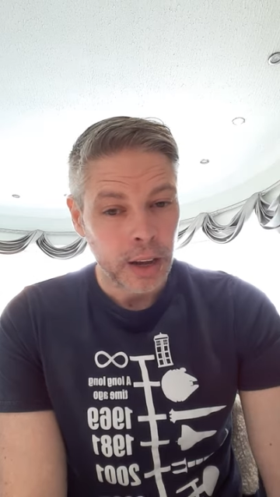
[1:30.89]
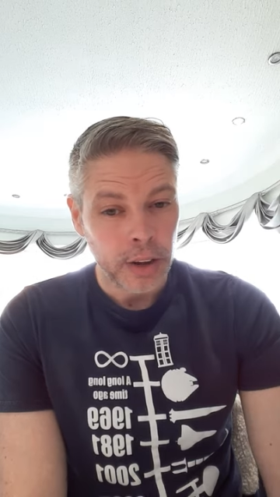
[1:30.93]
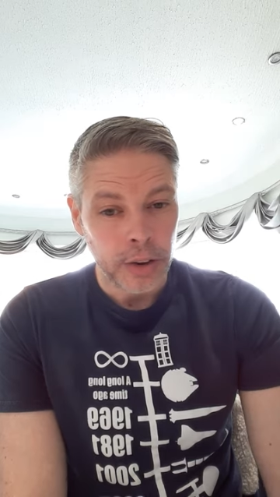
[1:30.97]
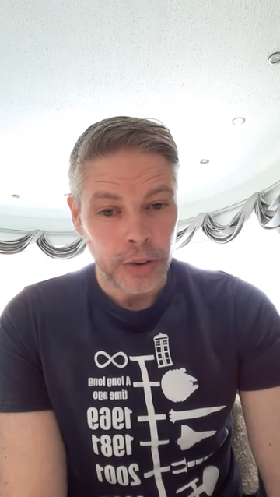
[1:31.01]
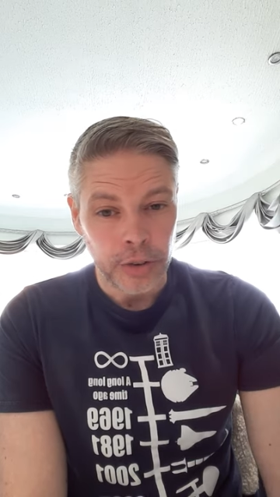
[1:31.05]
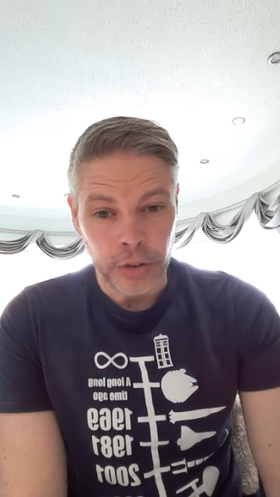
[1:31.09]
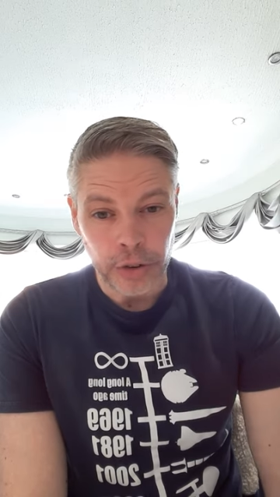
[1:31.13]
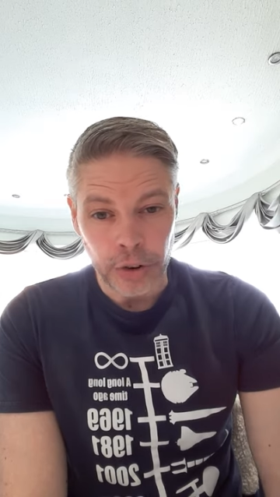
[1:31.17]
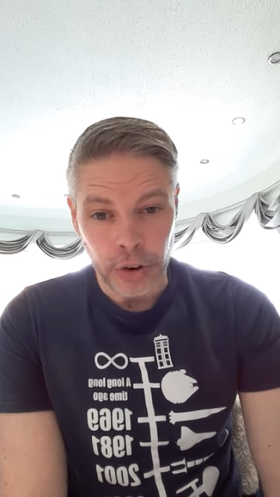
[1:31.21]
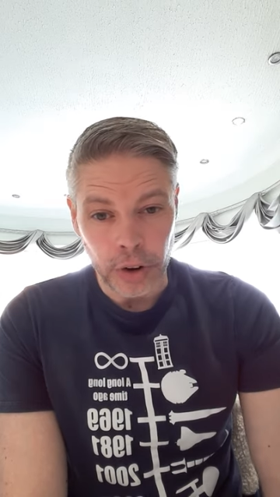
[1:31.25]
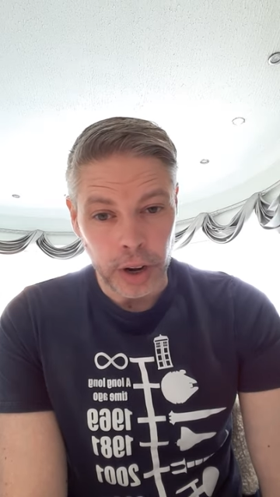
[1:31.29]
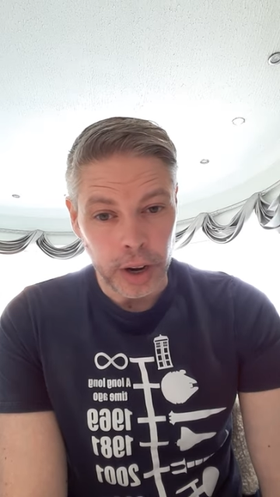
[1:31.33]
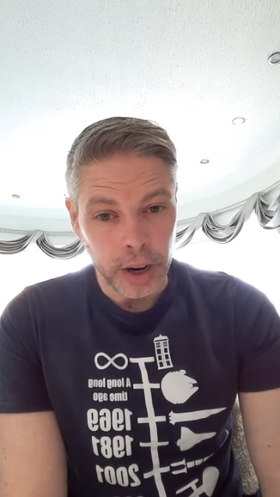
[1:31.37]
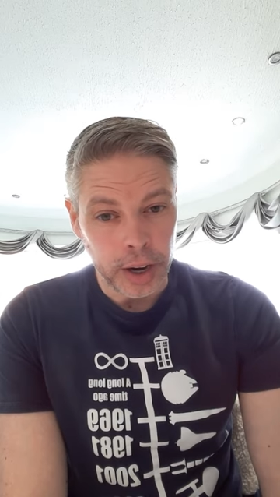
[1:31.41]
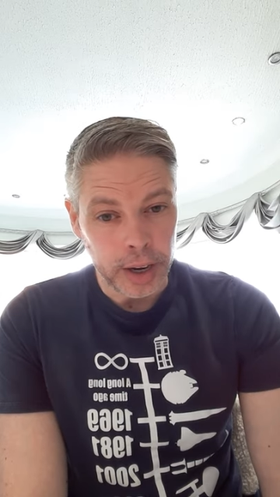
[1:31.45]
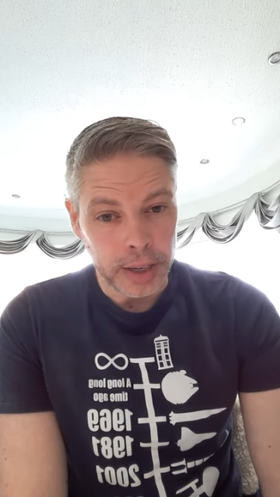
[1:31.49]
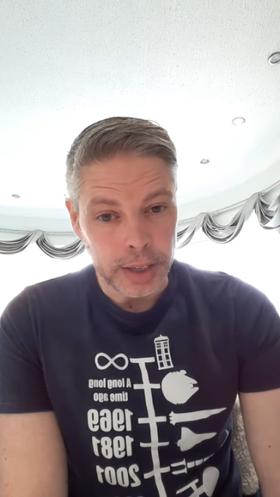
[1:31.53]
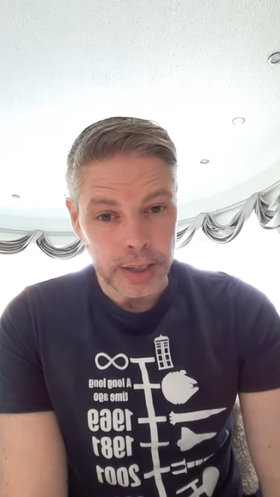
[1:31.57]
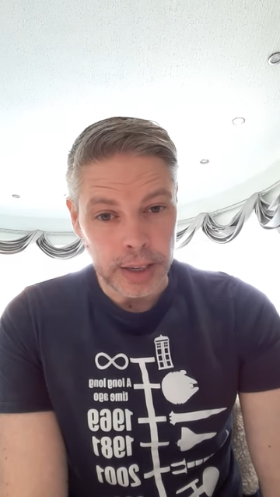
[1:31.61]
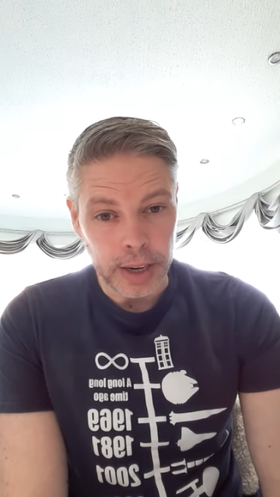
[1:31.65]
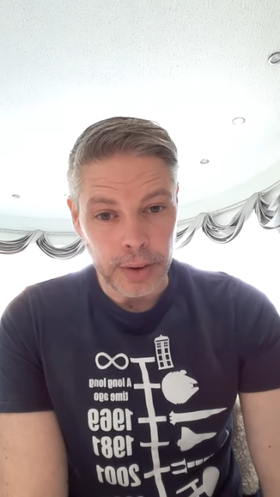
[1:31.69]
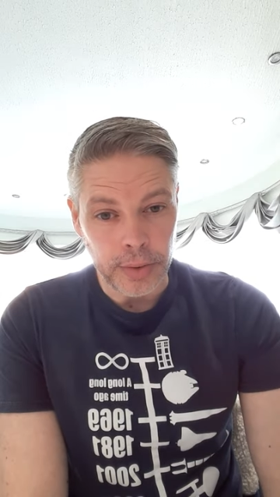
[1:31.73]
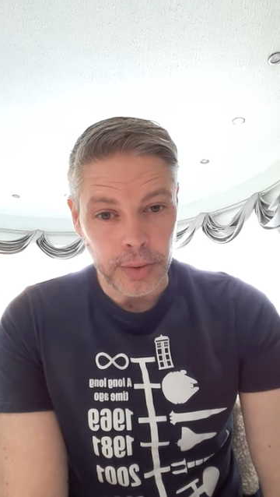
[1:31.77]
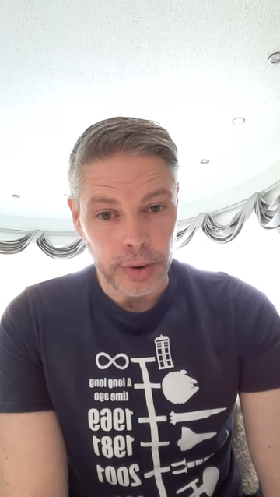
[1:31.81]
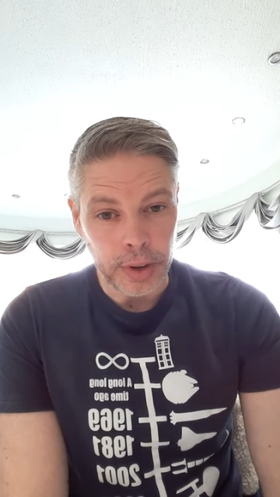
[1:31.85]
Journey is
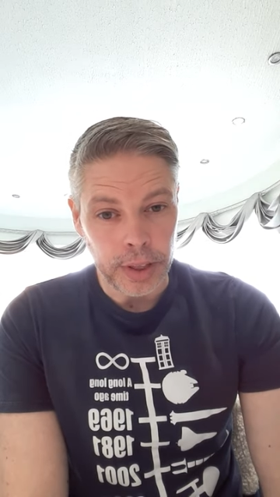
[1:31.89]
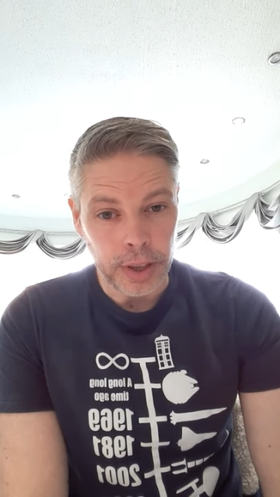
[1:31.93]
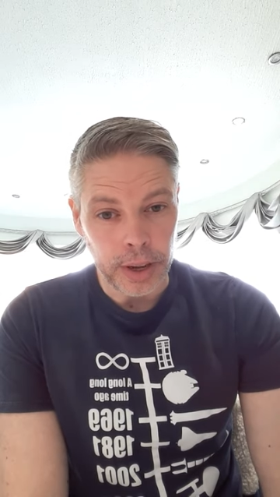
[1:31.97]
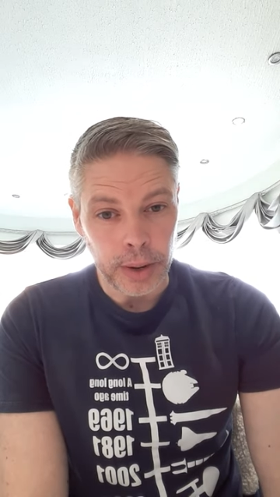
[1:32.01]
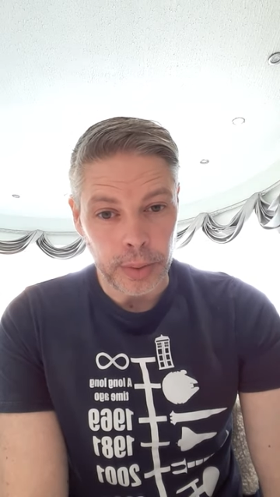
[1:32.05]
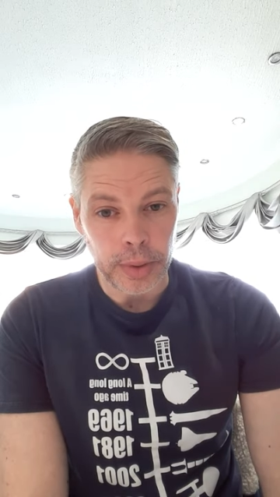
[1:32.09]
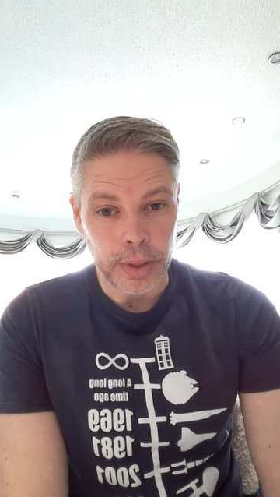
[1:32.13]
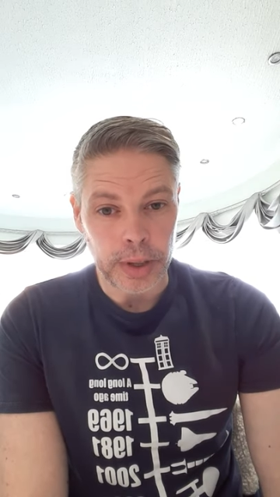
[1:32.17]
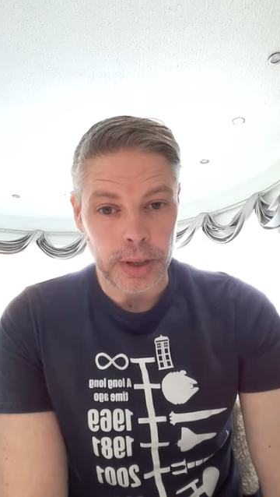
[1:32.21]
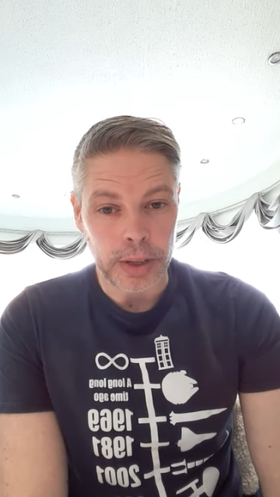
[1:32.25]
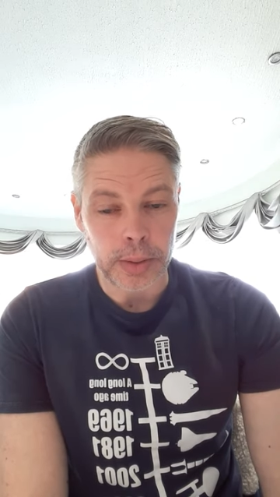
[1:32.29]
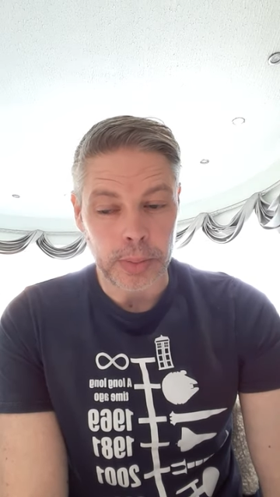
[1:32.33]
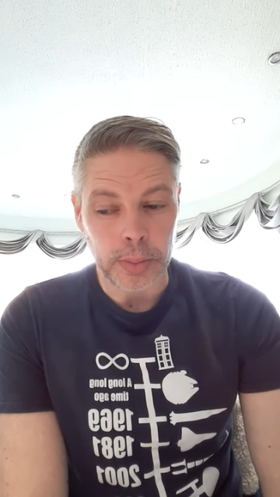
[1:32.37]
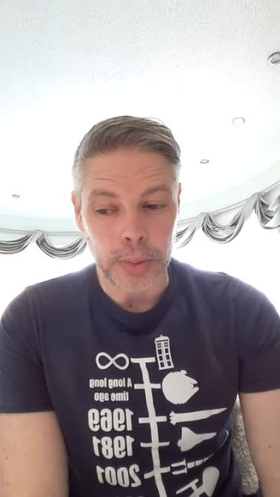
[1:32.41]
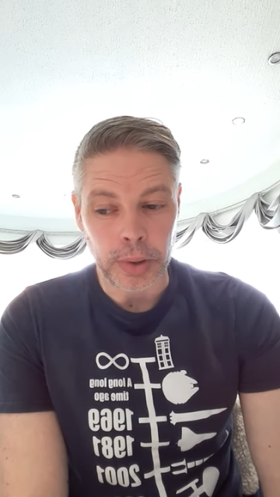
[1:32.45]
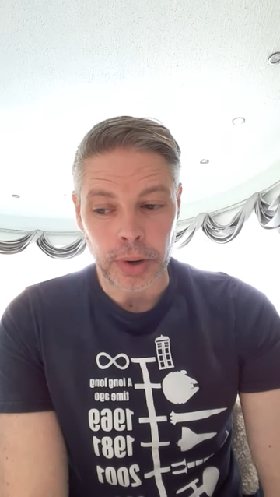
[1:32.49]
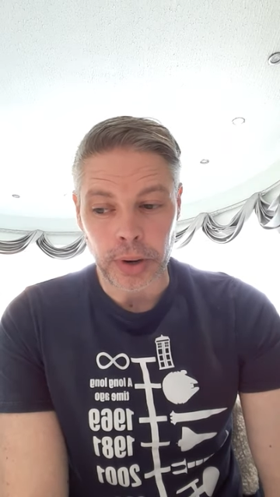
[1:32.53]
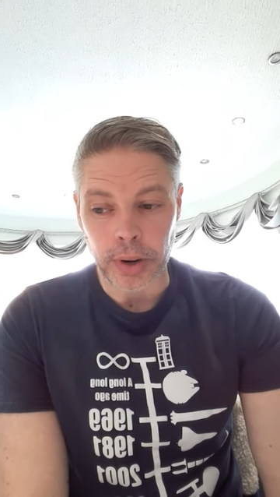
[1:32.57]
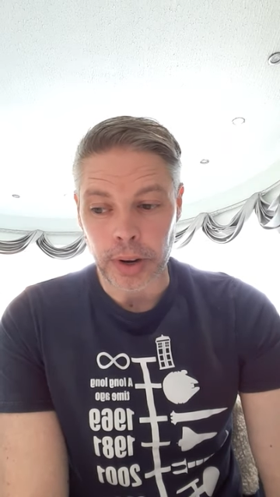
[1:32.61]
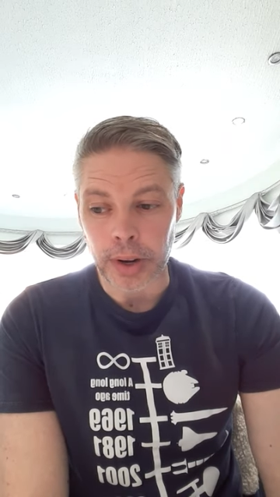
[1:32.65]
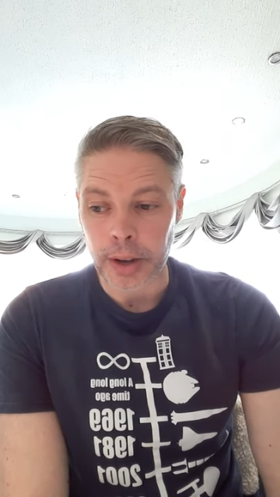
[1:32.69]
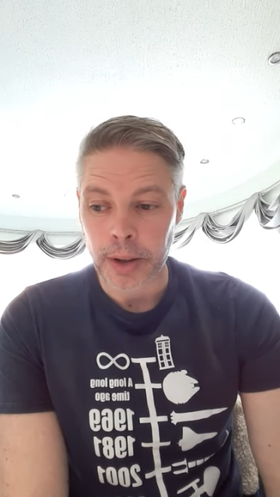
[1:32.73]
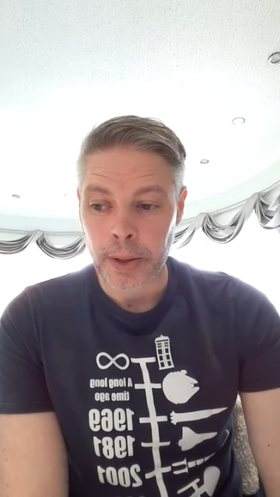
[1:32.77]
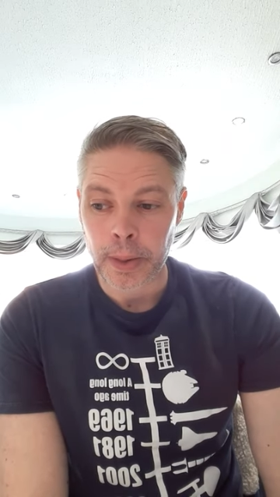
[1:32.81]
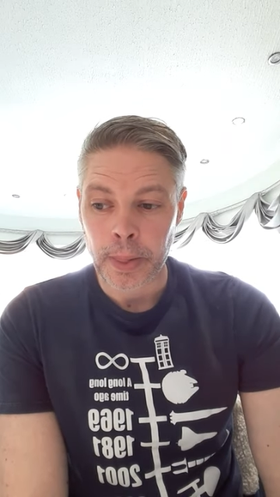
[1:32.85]
everything with this
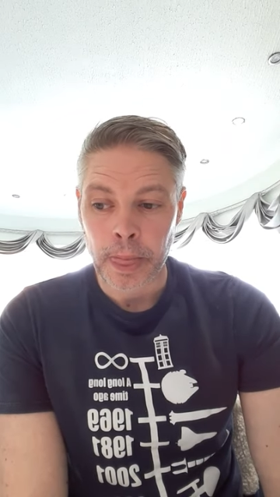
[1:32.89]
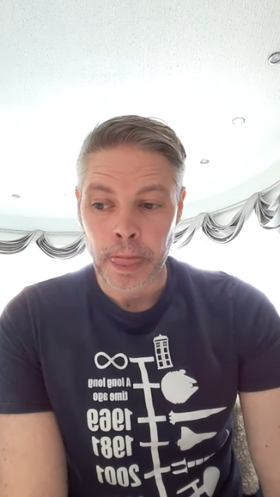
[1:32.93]
book.